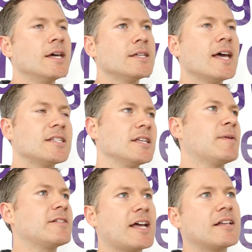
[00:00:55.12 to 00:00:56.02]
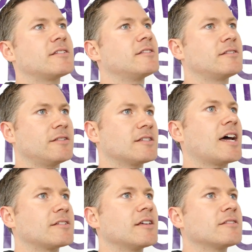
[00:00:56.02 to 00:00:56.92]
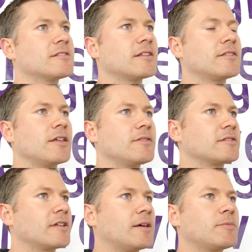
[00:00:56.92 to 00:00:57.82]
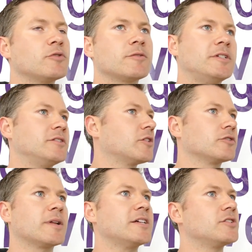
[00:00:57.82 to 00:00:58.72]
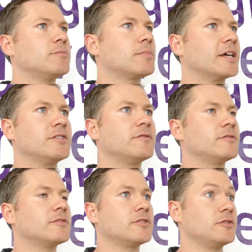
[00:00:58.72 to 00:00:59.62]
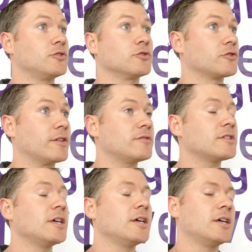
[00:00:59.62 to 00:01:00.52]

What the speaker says: Yeah, it's bound to add to the tactics and things like that, but ultimately you've got to play to your strengths.